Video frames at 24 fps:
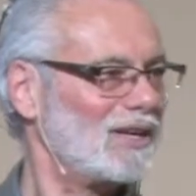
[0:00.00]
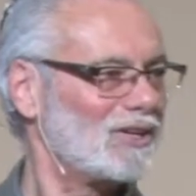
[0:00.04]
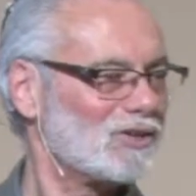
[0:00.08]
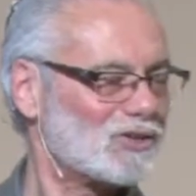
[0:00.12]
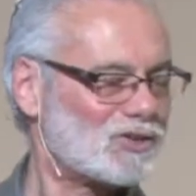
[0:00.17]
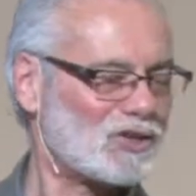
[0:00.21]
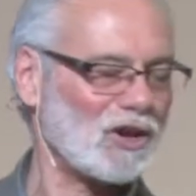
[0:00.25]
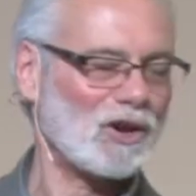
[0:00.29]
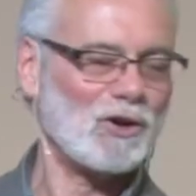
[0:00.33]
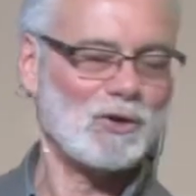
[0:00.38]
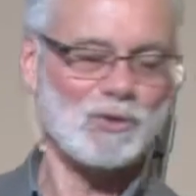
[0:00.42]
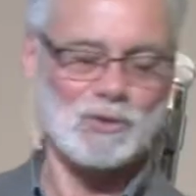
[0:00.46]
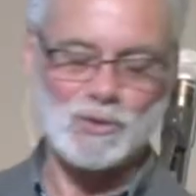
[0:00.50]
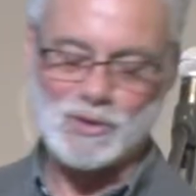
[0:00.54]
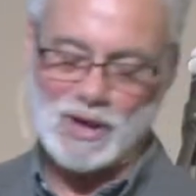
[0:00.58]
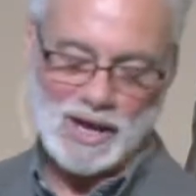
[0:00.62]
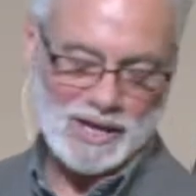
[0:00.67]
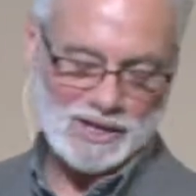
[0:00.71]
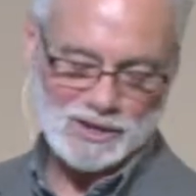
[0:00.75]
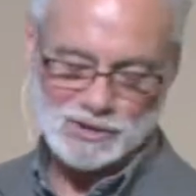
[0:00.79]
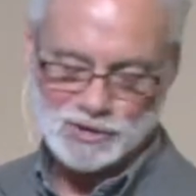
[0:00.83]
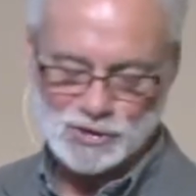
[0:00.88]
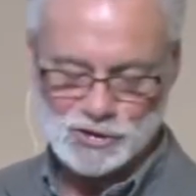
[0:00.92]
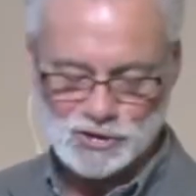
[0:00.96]
So
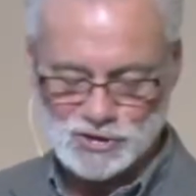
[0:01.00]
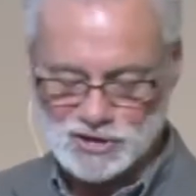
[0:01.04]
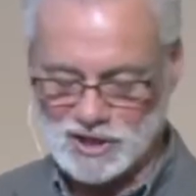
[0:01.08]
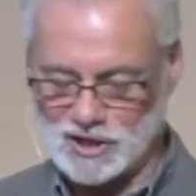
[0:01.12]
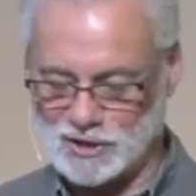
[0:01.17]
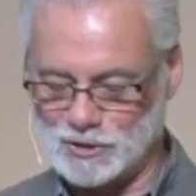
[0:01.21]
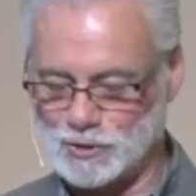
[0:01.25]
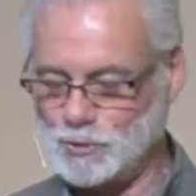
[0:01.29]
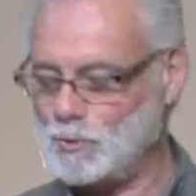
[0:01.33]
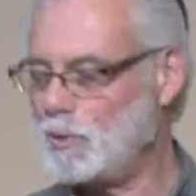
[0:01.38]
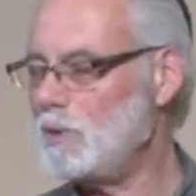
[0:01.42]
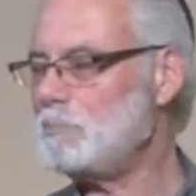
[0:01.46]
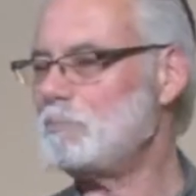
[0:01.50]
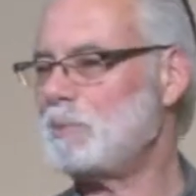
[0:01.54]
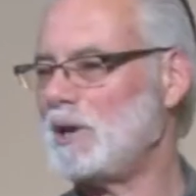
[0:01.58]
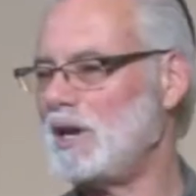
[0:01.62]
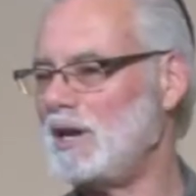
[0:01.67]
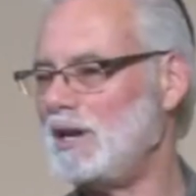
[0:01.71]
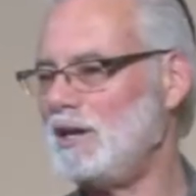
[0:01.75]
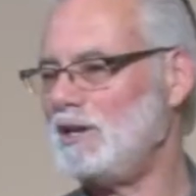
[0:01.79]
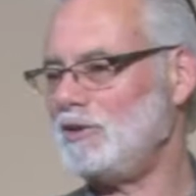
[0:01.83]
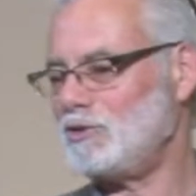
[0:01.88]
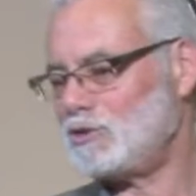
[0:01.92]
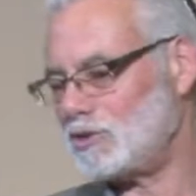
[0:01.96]
I can just tell you what
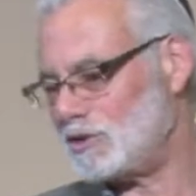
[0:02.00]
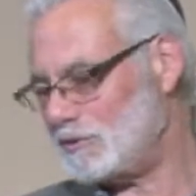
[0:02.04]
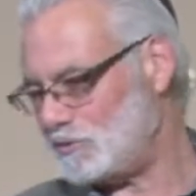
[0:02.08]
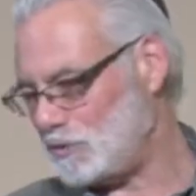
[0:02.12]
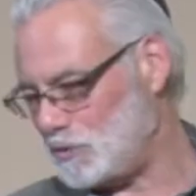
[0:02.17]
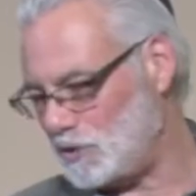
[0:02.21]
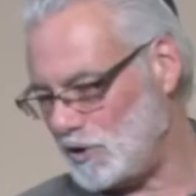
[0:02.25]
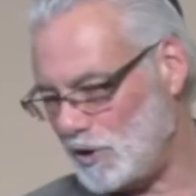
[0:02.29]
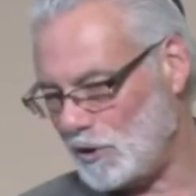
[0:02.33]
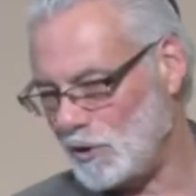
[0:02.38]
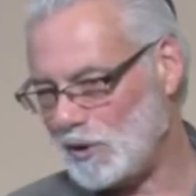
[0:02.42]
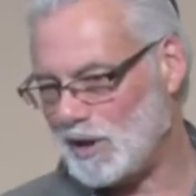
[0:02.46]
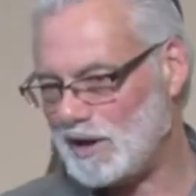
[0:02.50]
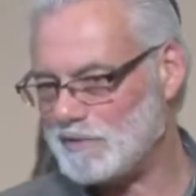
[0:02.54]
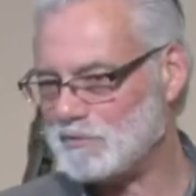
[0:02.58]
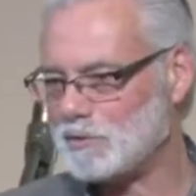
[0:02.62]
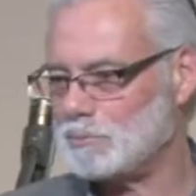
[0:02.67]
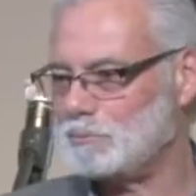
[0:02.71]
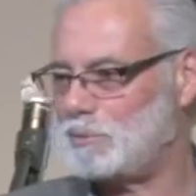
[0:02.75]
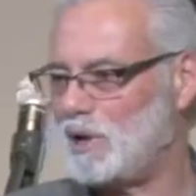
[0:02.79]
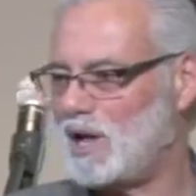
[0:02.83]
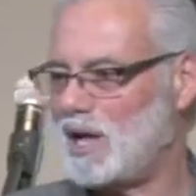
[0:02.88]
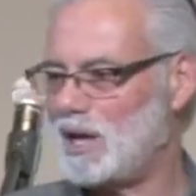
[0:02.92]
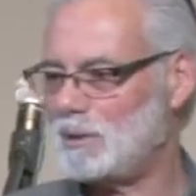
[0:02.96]
page, and if you don't have a
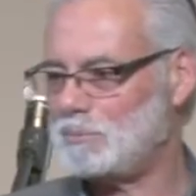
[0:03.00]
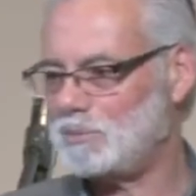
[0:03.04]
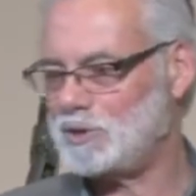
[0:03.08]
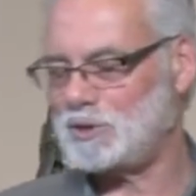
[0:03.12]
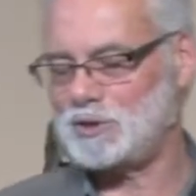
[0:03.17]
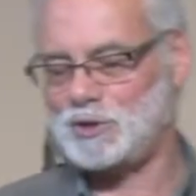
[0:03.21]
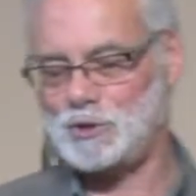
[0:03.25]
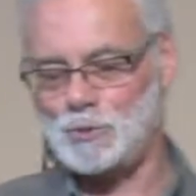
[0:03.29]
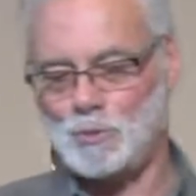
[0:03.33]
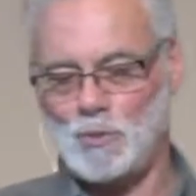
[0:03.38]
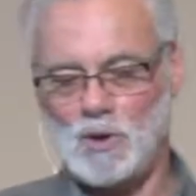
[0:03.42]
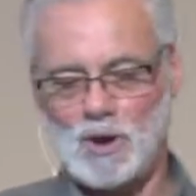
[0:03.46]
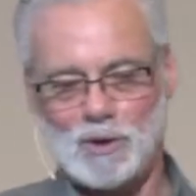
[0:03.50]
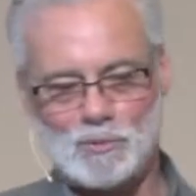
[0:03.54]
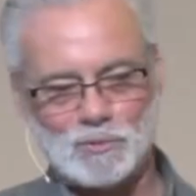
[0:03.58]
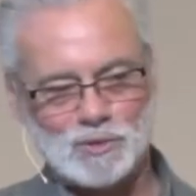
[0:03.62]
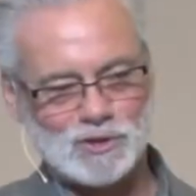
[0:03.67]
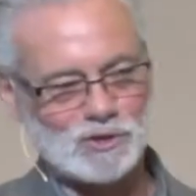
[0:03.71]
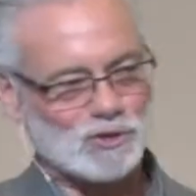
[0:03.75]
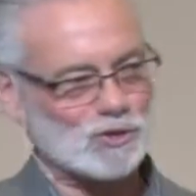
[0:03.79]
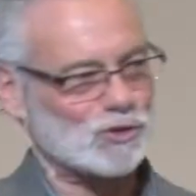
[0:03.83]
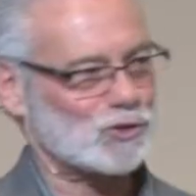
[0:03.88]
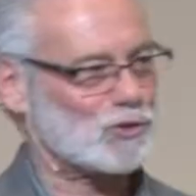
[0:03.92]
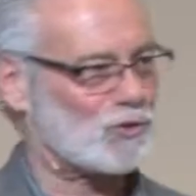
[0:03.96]
Bible or you want
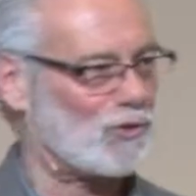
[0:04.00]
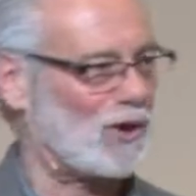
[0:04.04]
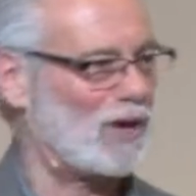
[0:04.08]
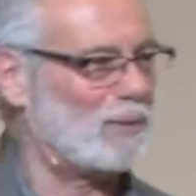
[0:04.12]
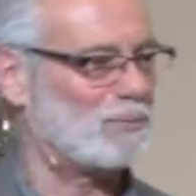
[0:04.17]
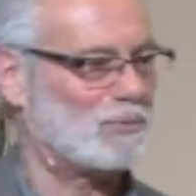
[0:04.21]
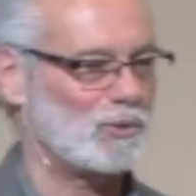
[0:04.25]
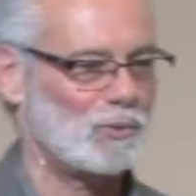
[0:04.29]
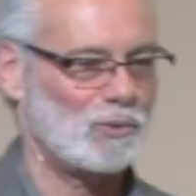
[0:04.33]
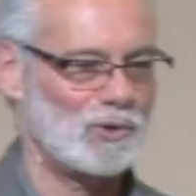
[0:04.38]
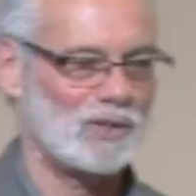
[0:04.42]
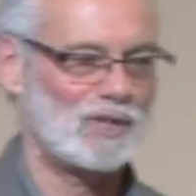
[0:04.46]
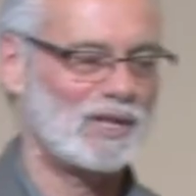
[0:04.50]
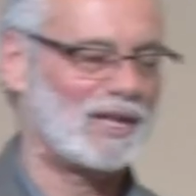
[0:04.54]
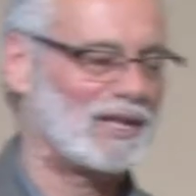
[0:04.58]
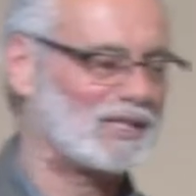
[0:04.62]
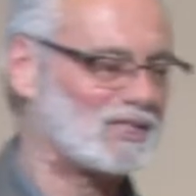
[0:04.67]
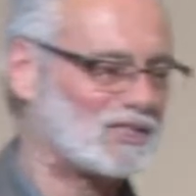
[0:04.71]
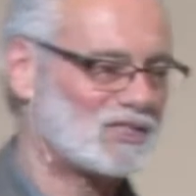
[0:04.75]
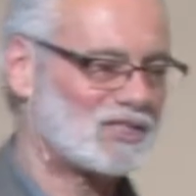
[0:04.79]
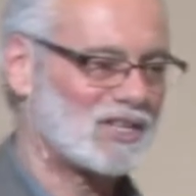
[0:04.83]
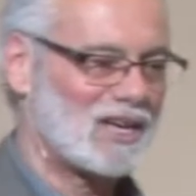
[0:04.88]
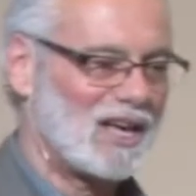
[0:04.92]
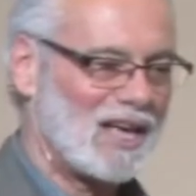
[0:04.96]
one, just grab the one
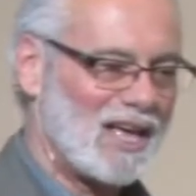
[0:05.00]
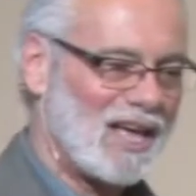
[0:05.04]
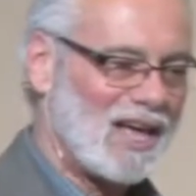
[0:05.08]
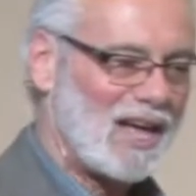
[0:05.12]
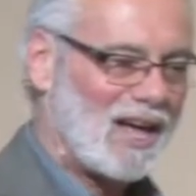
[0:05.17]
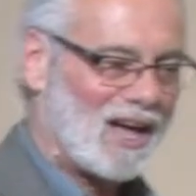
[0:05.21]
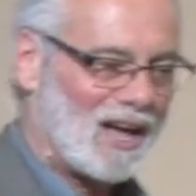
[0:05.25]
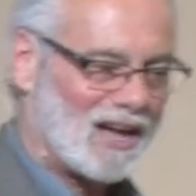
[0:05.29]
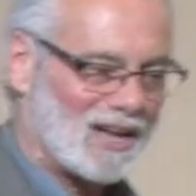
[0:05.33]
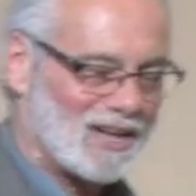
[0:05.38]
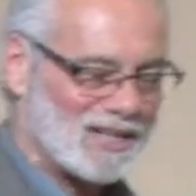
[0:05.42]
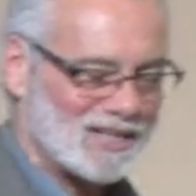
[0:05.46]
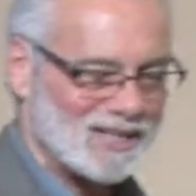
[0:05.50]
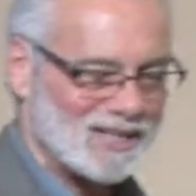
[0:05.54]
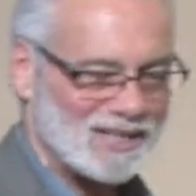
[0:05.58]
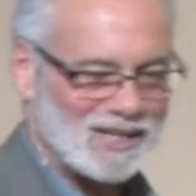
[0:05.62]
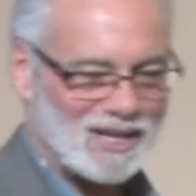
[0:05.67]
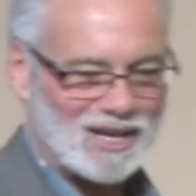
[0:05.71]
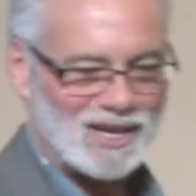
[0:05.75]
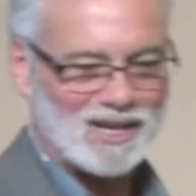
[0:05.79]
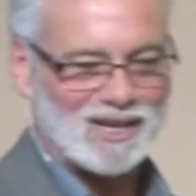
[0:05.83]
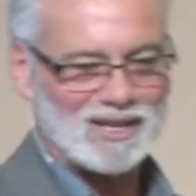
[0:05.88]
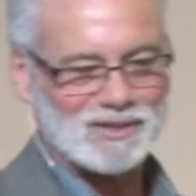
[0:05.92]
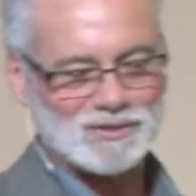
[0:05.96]
that's
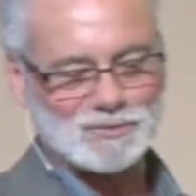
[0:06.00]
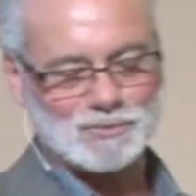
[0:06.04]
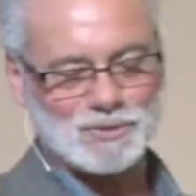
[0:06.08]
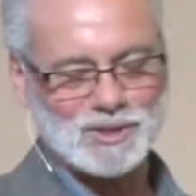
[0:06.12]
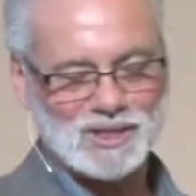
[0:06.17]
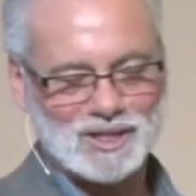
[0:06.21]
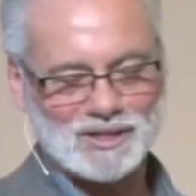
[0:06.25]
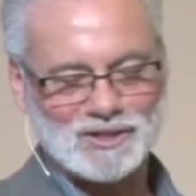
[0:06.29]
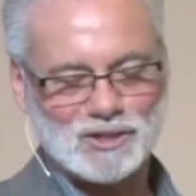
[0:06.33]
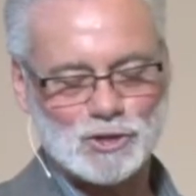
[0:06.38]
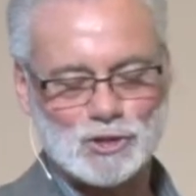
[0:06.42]
in the